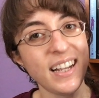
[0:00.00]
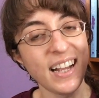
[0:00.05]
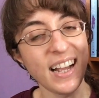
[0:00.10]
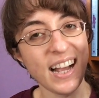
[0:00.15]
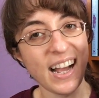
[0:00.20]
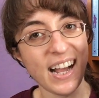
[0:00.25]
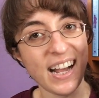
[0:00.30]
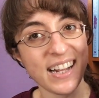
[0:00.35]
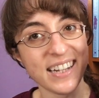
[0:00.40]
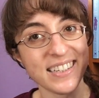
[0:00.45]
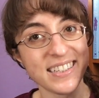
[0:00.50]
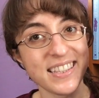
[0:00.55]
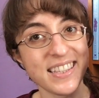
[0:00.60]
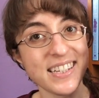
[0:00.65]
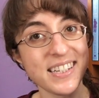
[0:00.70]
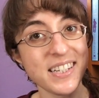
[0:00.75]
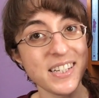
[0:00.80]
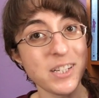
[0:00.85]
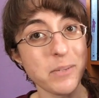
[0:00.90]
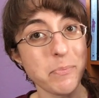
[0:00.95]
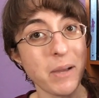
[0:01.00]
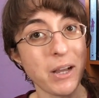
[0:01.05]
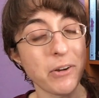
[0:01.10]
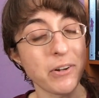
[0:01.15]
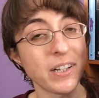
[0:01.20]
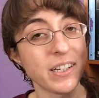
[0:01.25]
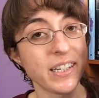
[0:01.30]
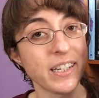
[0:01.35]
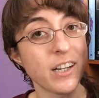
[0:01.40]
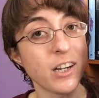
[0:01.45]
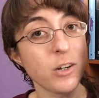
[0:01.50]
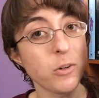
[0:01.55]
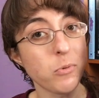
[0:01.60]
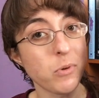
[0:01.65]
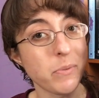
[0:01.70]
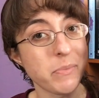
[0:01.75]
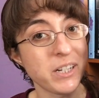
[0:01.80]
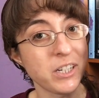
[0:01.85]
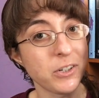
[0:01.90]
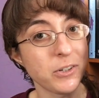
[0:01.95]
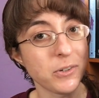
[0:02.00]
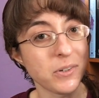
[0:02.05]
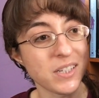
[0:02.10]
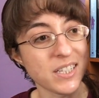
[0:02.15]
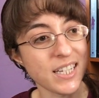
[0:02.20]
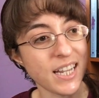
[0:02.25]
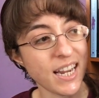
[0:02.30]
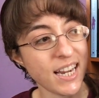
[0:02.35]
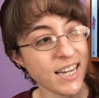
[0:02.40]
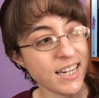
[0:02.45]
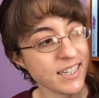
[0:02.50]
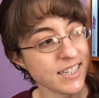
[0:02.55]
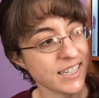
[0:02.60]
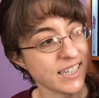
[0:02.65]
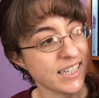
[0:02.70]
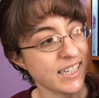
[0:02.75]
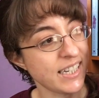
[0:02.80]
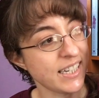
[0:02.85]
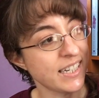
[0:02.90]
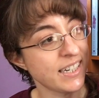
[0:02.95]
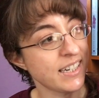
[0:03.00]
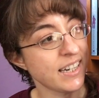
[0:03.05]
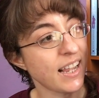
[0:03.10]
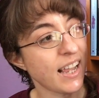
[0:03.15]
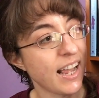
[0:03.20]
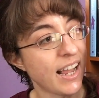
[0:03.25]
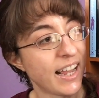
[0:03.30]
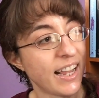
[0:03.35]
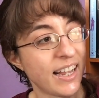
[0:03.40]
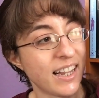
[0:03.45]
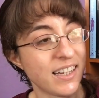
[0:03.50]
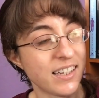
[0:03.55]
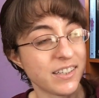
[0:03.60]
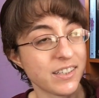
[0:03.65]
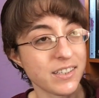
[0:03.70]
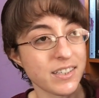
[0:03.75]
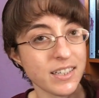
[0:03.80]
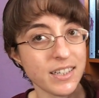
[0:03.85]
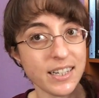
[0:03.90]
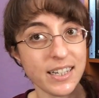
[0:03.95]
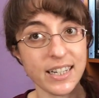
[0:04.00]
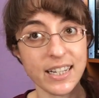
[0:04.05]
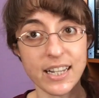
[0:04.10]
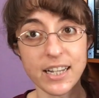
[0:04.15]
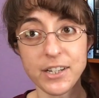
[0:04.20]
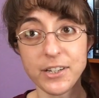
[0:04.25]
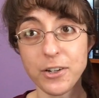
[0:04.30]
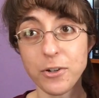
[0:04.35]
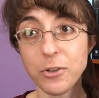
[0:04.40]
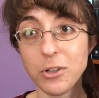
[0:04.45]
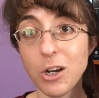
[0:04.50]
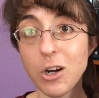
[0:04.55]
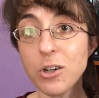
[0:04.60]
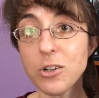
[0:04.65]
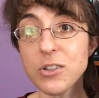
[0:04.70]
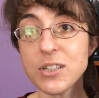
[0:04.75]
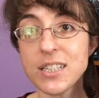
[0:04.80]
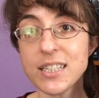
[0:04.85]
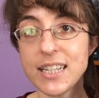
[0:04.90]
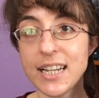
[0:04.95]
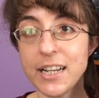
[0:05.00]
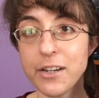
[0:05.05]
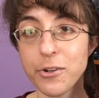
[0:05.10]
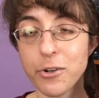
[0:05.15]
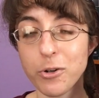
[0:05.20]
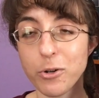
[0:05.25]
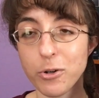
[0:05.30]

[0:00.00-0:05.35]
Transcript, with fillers: And this is about a young woman who is 18 and can no longer stay at her